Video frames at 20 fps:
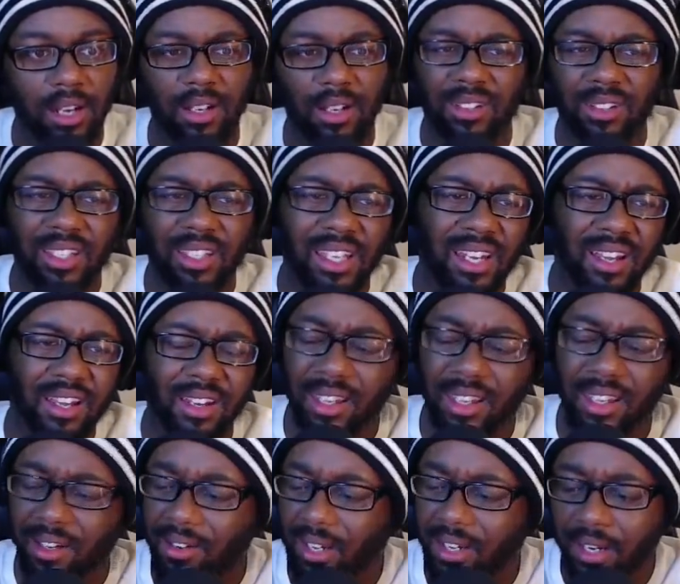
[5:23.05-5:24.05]
Oh, get out of
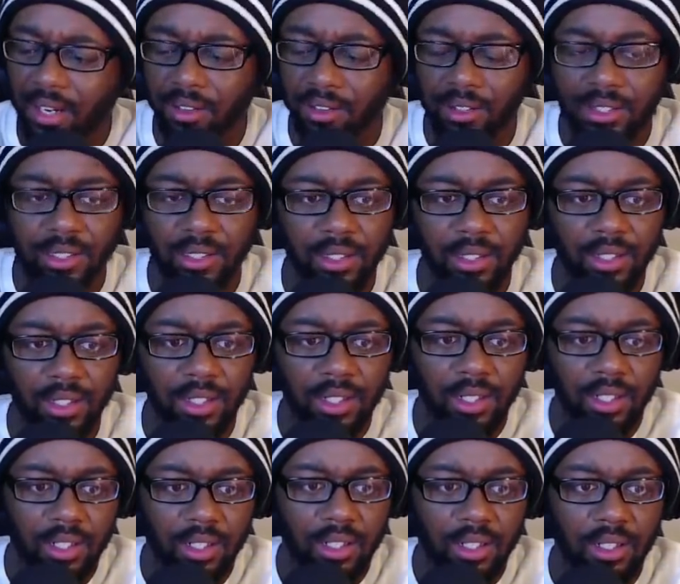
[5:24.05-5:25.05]
Carolee.
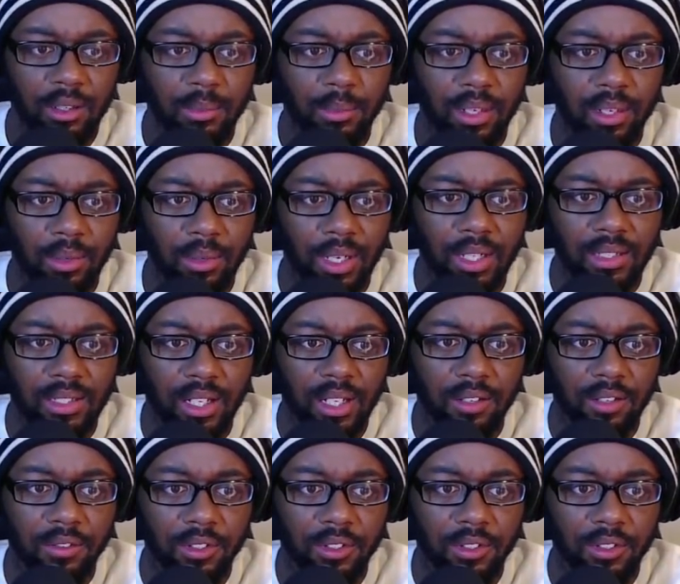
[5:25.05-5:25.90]
Nobody we got time for